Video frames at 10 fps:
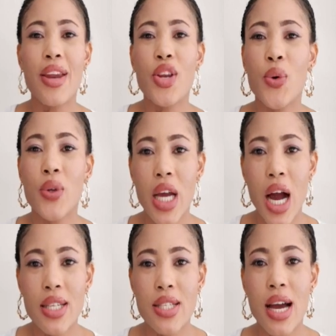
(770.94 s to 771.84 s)
I knew
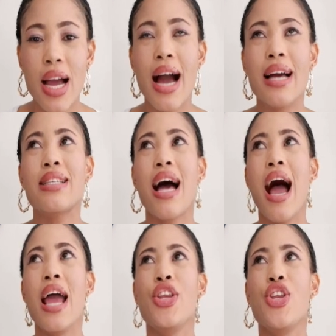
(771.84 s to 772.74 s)
the answer, guys.
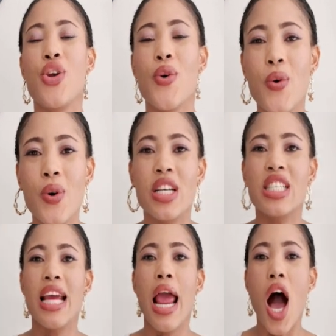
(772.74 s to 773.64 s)
I
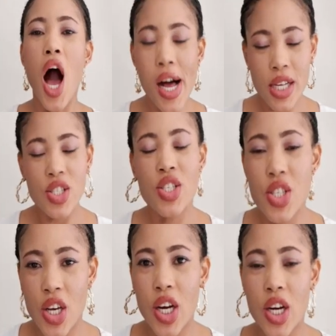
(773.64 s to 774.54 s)
knew the
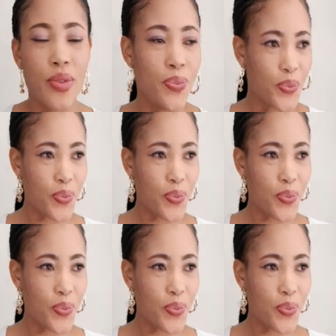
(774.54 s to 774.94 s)
answer.